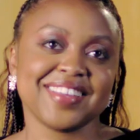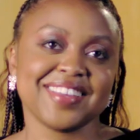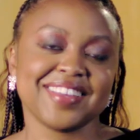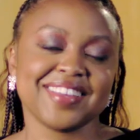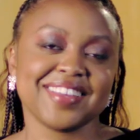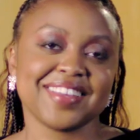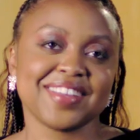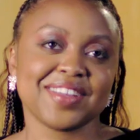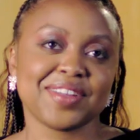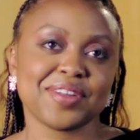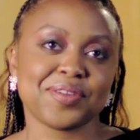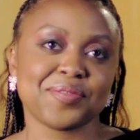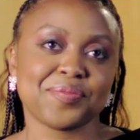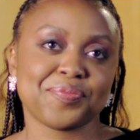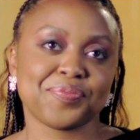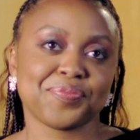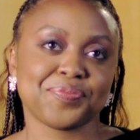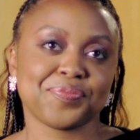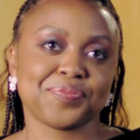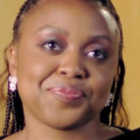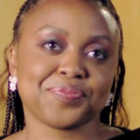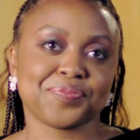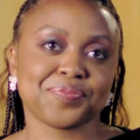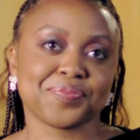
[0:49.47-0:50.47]
Do you have any favorite
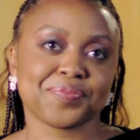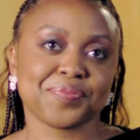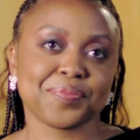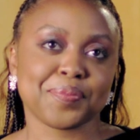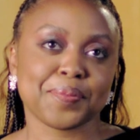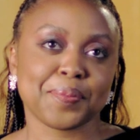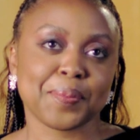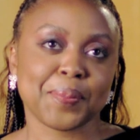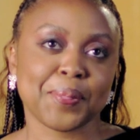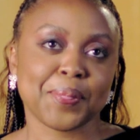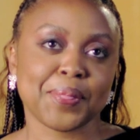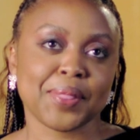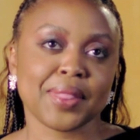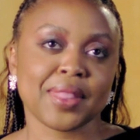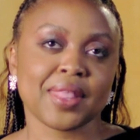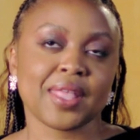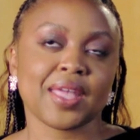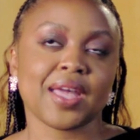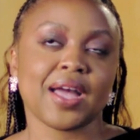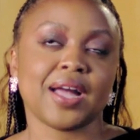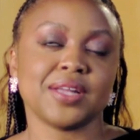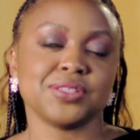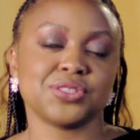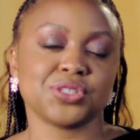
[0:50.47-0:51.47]
memes?
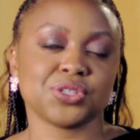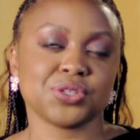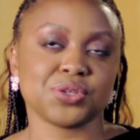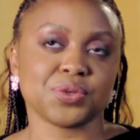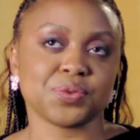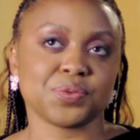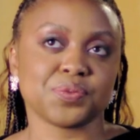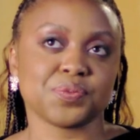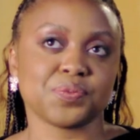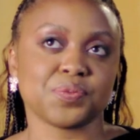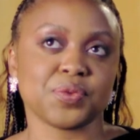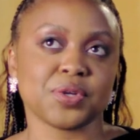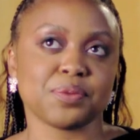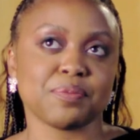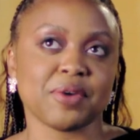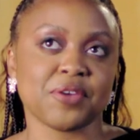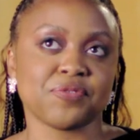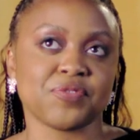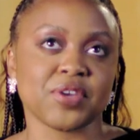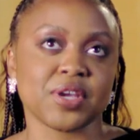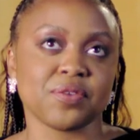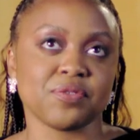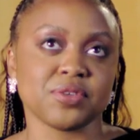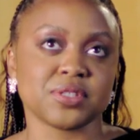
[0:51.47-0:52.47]
I do. One of my
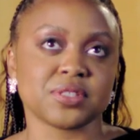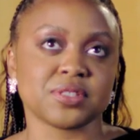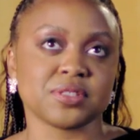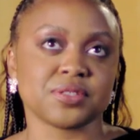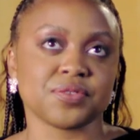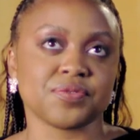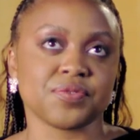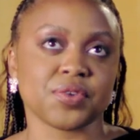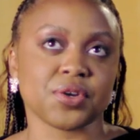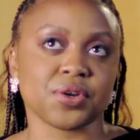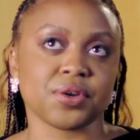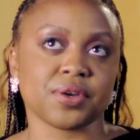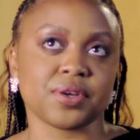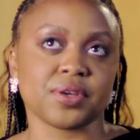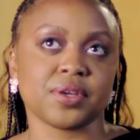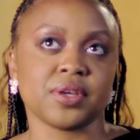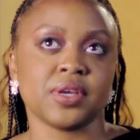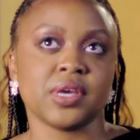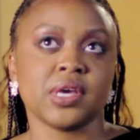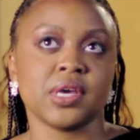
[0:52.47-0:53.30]
favorites is a very,